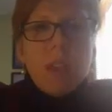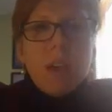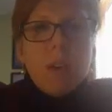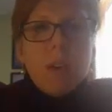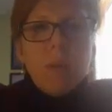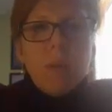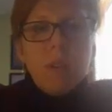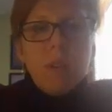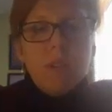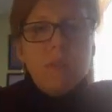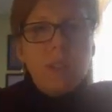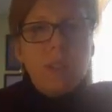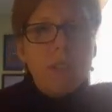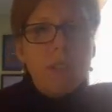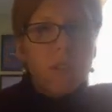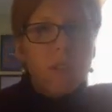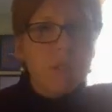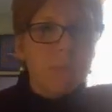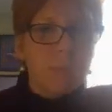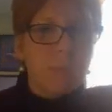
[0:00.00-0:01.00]
Well, if
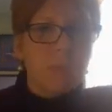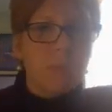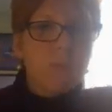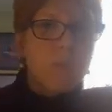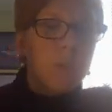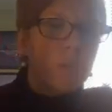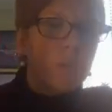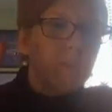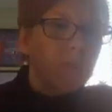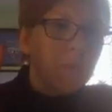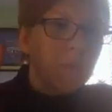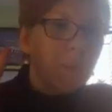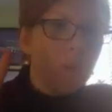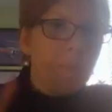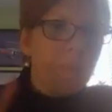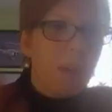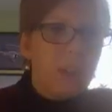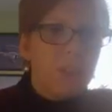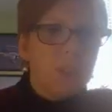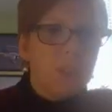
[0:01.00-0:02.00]
David performed 4
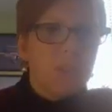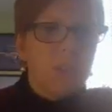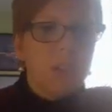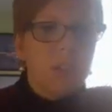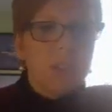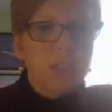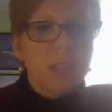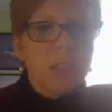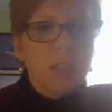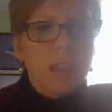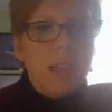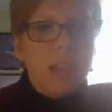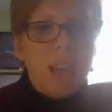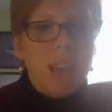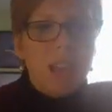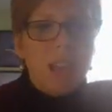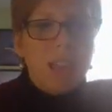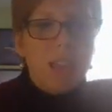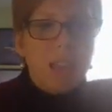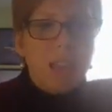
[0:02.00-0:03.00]
magic tricks,
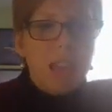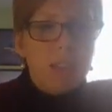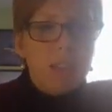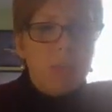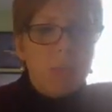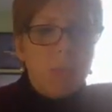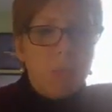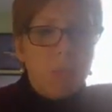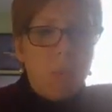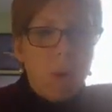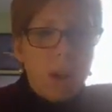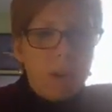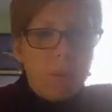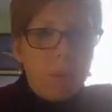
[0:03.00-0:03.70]
And that's one